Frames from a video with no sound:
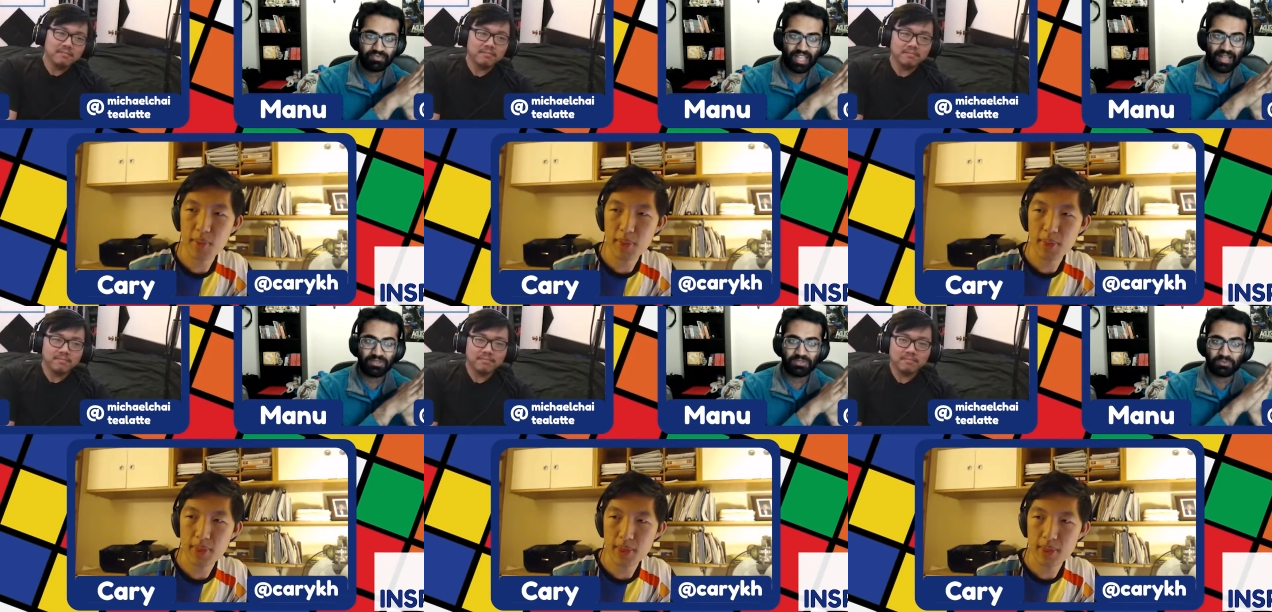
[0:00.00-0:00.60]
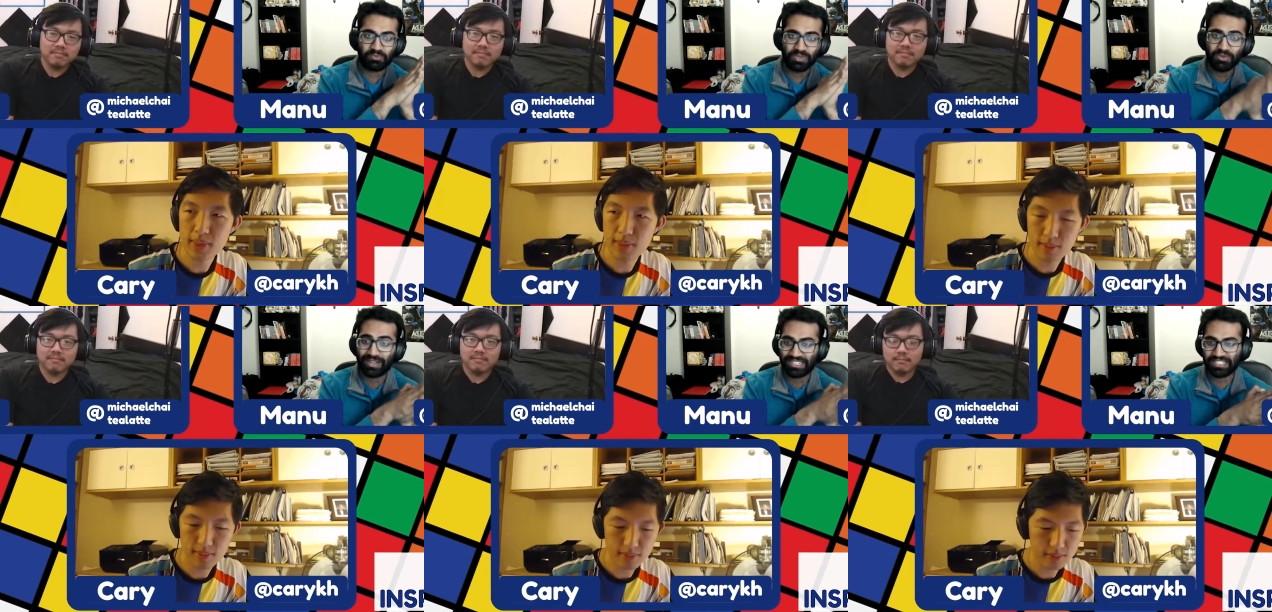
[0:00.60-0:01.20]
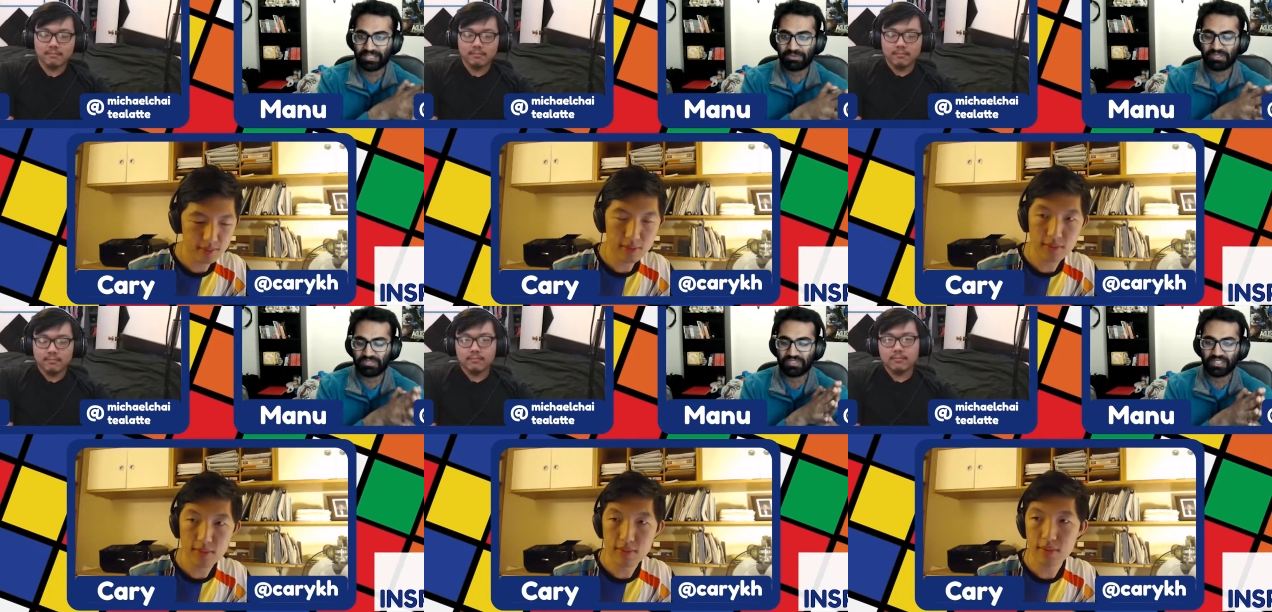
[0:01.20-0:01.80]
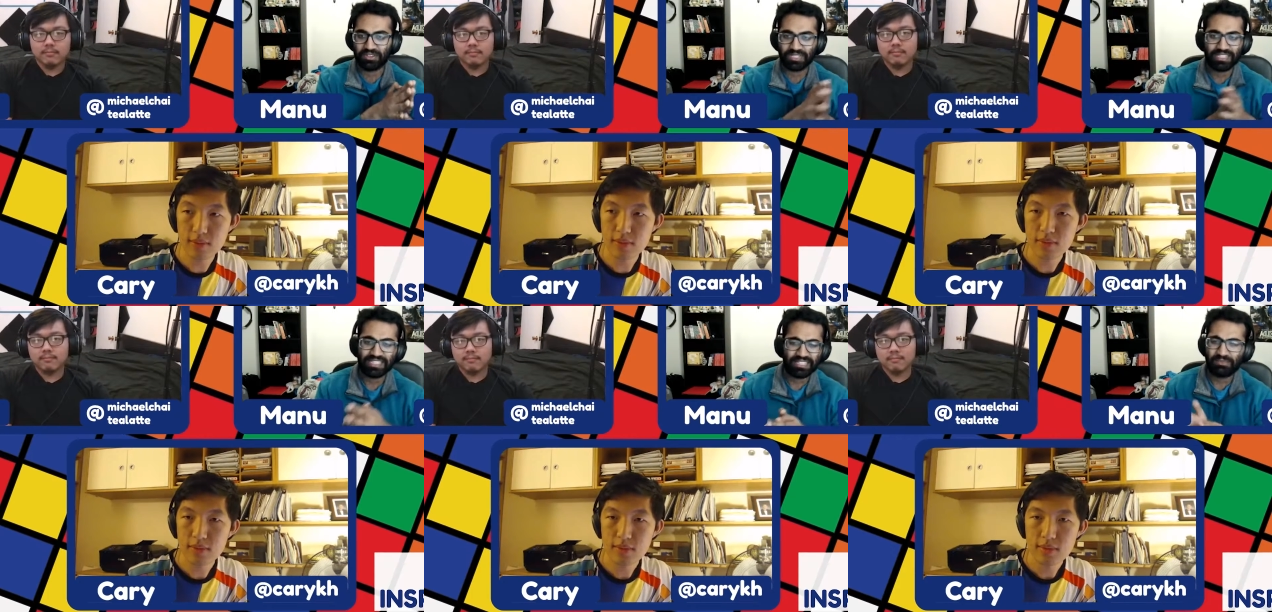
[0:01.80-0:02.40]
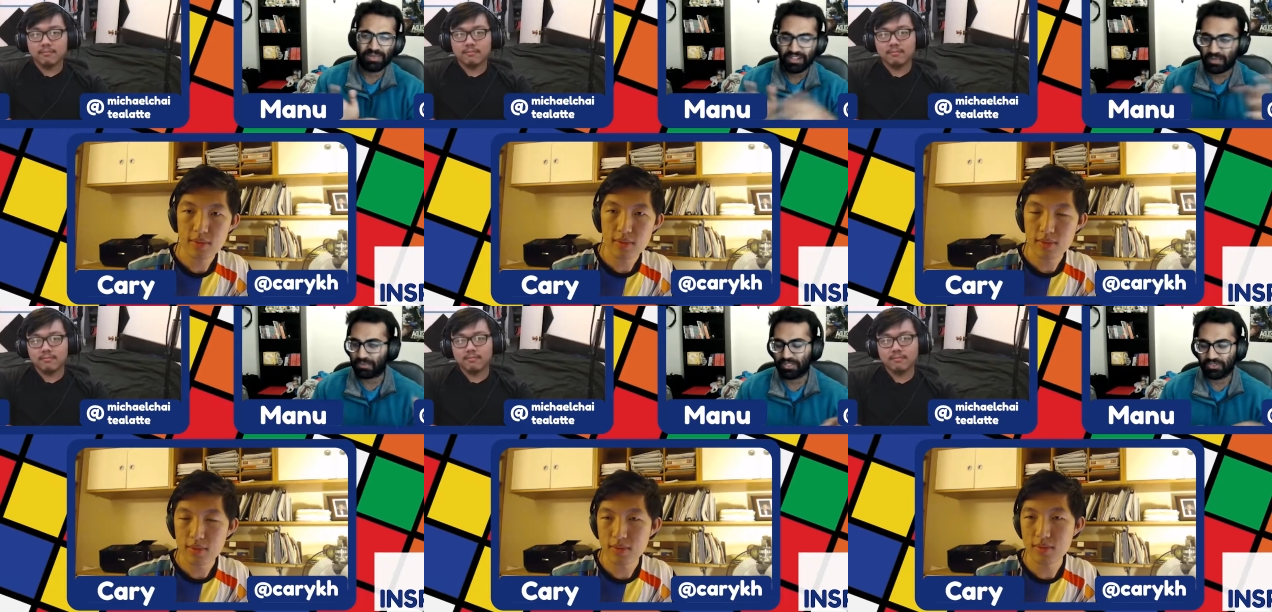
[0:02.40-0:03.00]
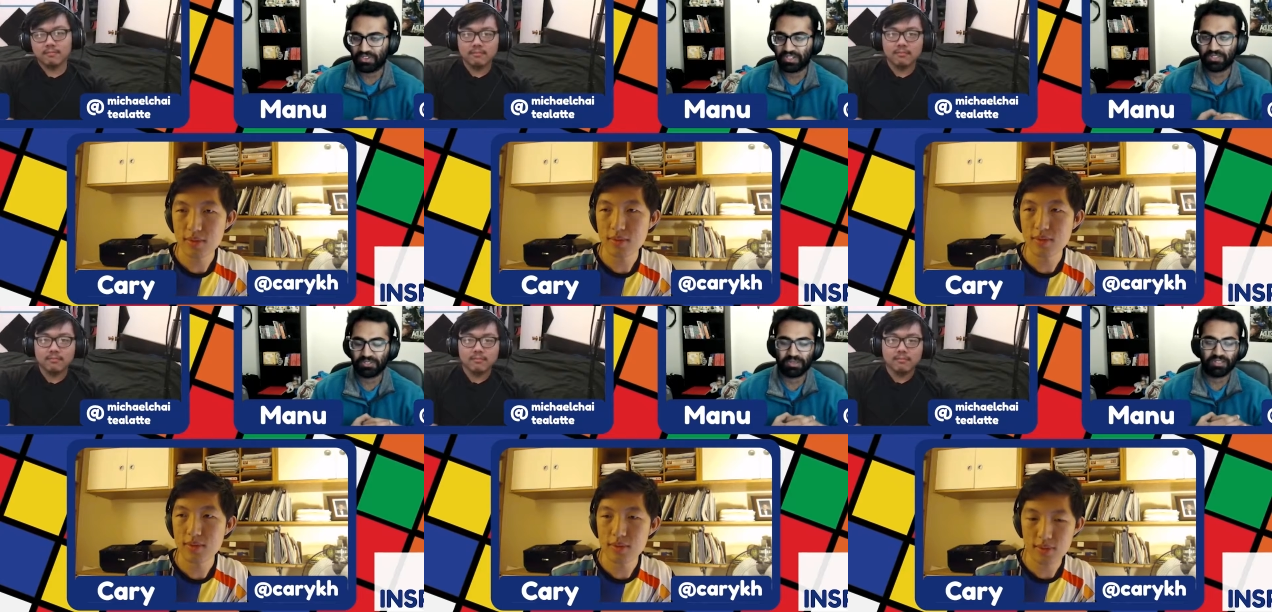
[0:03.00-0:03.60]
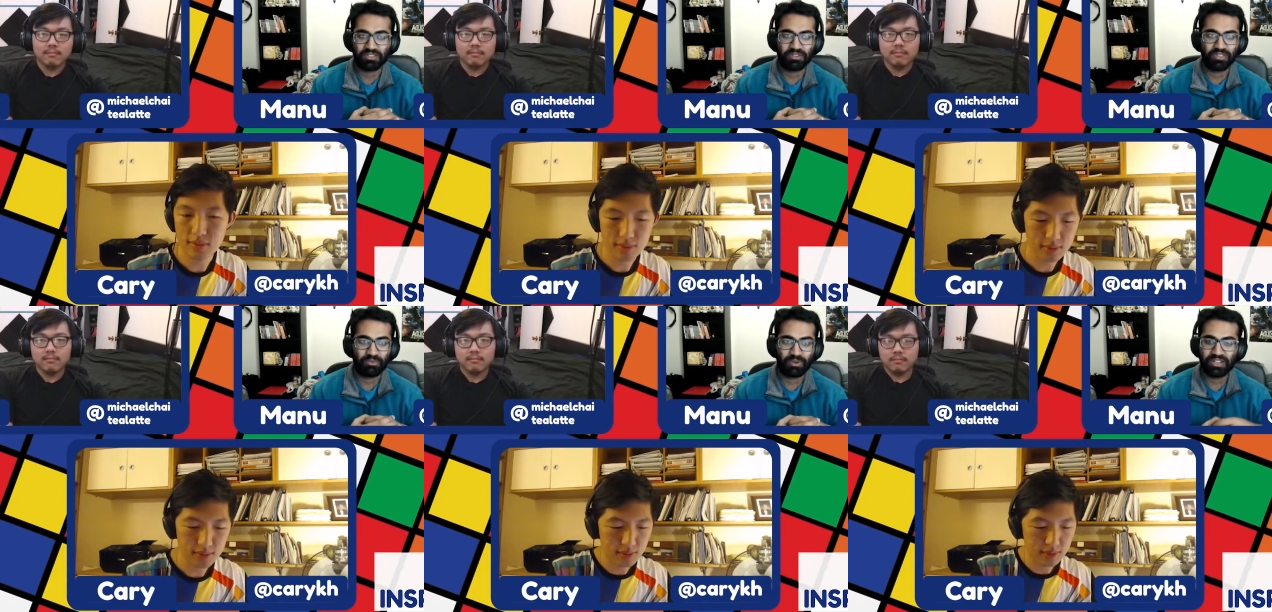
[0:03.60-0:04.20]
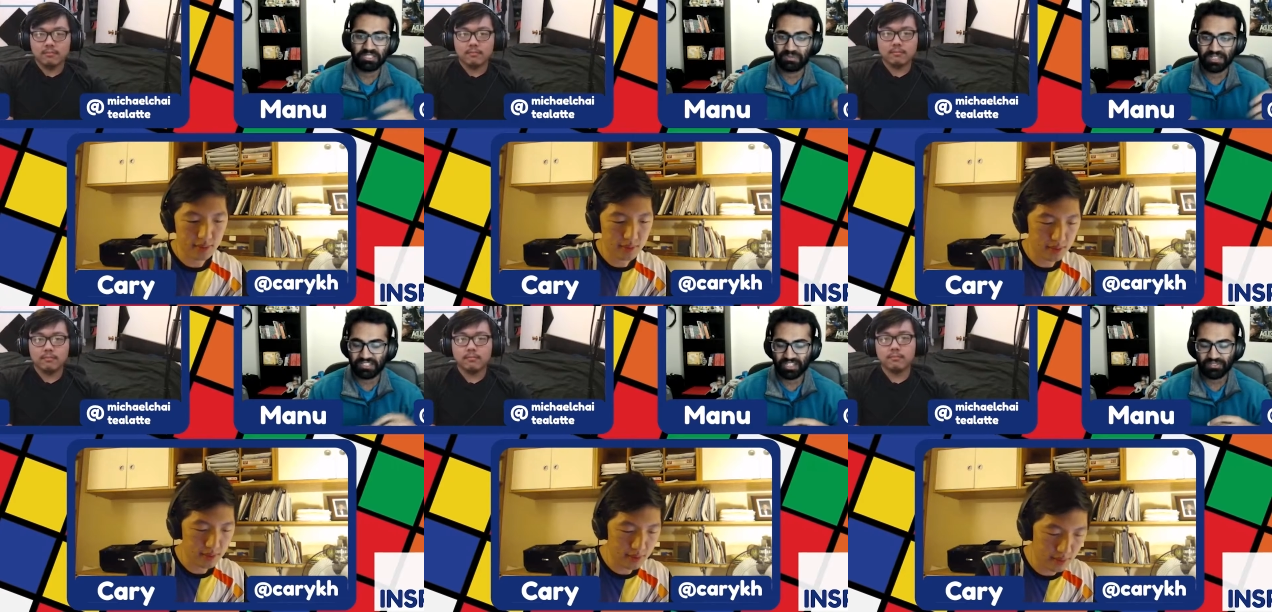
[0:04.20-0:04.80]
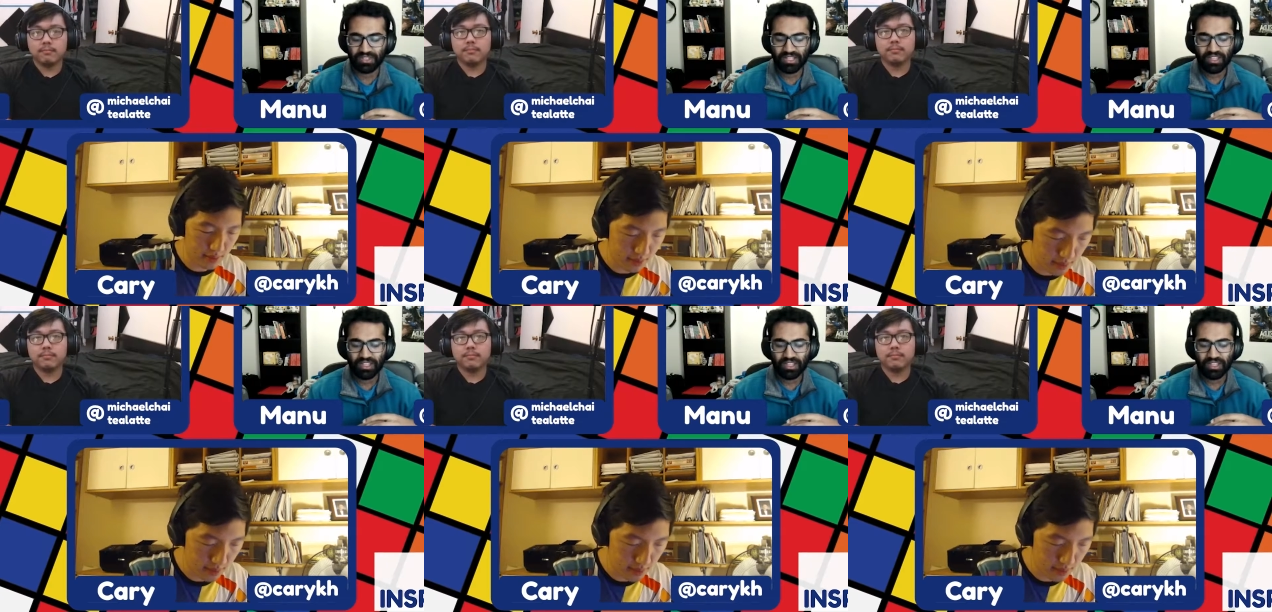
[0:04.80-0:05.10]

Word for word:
Speaker 1: I was rewatching some of those videos, and then he made a couple other videos about you know like where he's been and stuff.